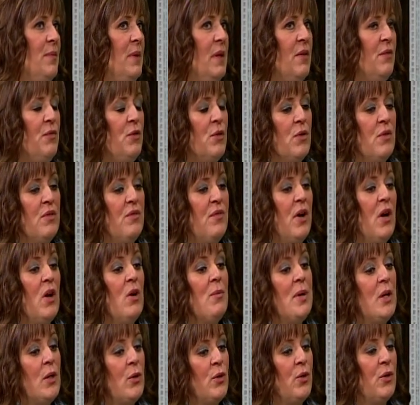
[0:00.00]
your
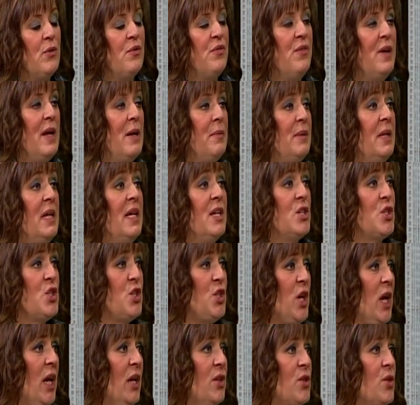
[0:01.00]
environment or your family has
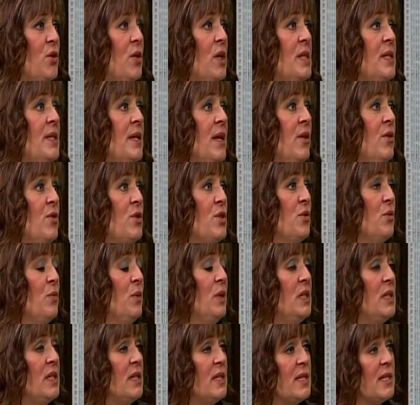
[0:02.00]
changed, so let's say there's a
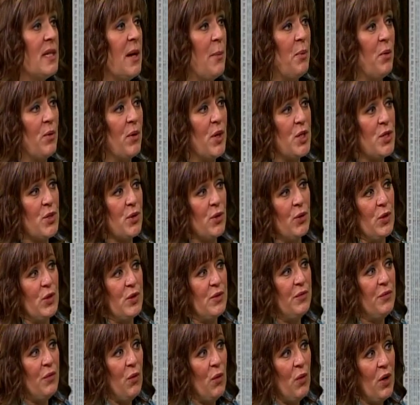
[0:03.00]
recent separation or
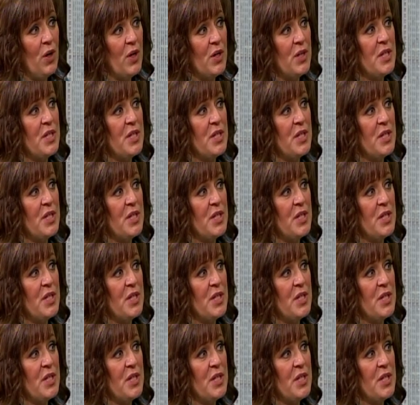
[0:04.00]
divorce.